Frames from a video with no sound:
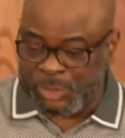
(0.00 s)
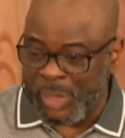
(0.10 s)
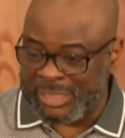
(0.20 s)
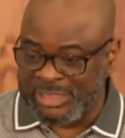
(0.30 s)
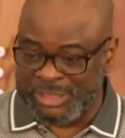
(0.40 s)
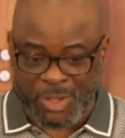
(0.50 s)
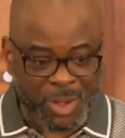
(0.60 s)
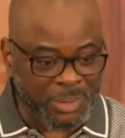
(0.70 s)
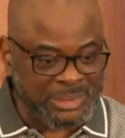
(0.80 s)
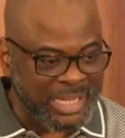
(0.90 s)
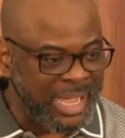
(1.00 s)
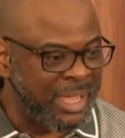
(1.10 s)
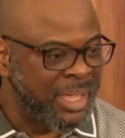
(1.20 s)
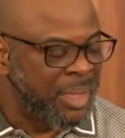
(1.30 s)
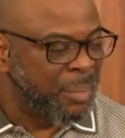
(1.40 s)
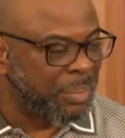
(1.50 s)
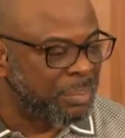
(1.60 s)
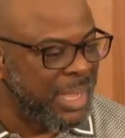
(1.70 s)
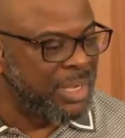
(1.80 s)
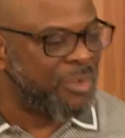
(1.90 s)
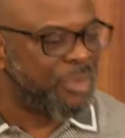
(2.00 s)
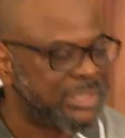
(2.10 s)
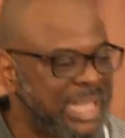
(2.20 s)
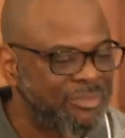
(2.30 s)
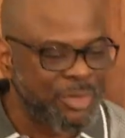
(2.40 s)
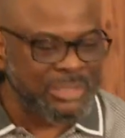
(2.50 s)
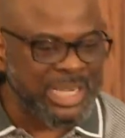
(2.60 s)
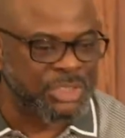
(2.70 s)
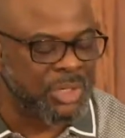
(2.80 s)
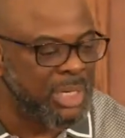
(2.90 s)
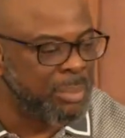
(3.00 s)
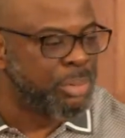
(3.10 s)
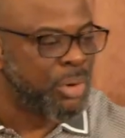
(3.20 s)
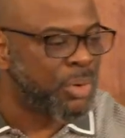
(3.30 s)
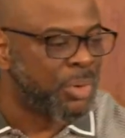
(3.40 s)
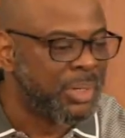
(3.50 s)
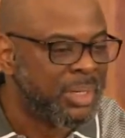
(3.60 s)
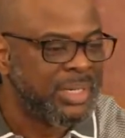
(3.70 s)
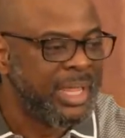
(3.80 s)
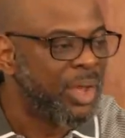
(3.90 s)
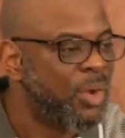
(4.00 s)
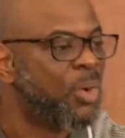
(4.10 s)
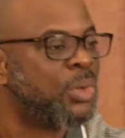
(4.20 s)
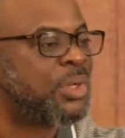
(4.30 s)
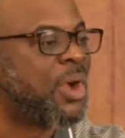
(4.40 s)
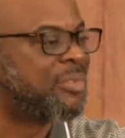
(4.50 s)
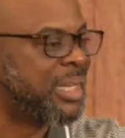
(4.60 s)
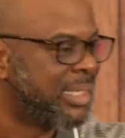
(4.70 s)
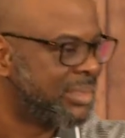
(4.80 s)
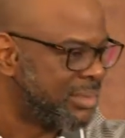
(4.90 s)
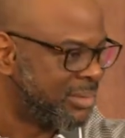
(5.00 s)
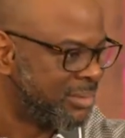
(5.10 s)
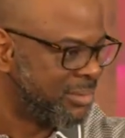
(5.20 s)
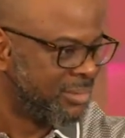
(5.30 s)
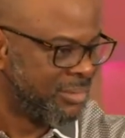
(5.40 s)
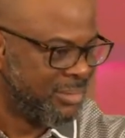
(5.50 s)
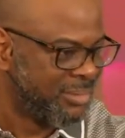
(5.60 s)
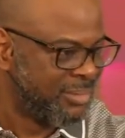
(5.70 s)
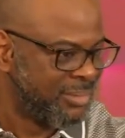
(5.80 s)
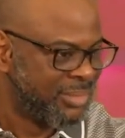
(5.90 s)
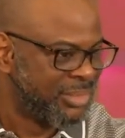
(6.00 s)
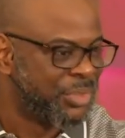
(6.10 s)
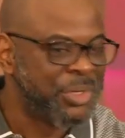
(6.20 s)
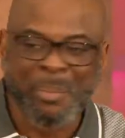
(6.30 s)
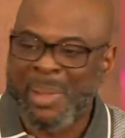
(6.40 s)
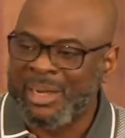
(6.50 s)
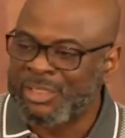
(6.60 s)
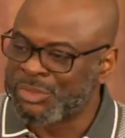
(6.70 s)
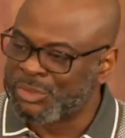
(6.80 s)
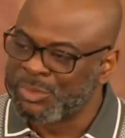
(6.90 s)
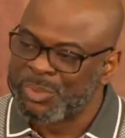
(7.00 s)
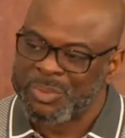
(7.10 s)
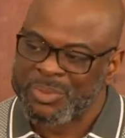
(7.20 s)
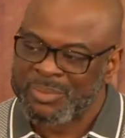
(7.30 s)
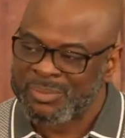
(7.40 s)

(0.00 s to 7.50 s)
you at his altar, but many of us have not actually broken the old covenant. So you're married to two people.